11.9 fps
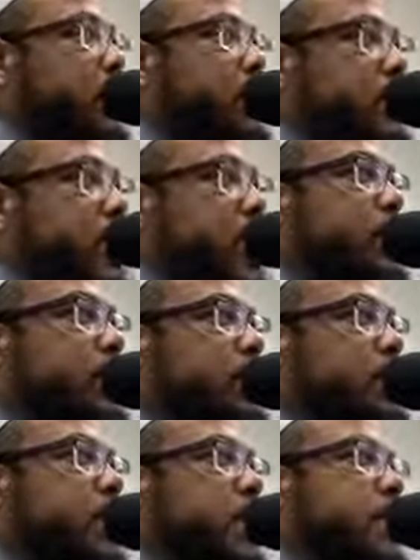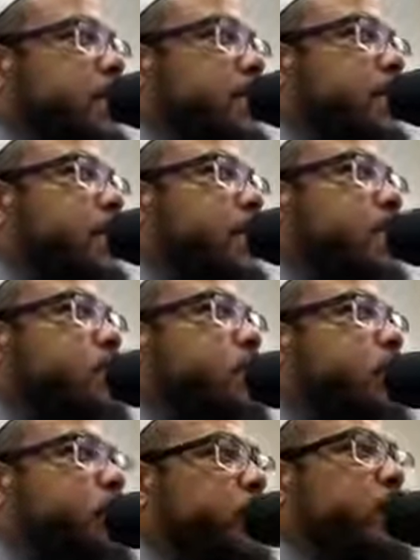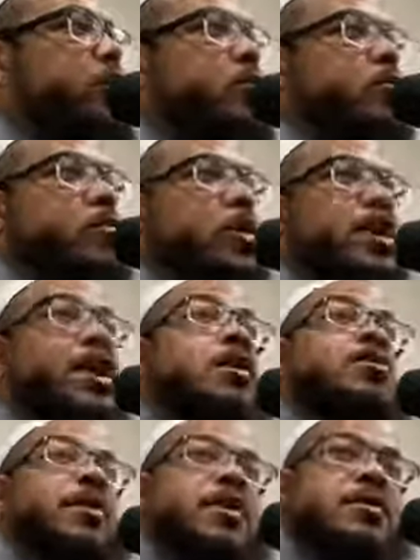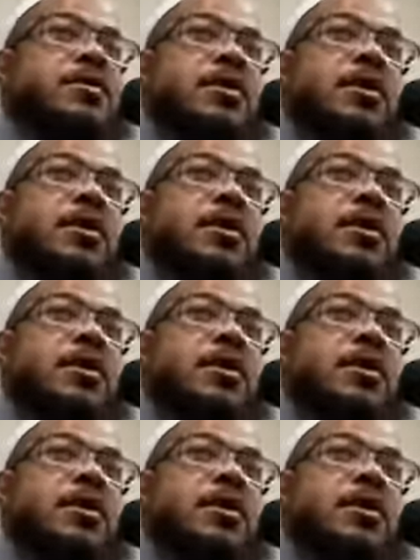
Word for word: the dawah of Ismail. And so the people were ignorant.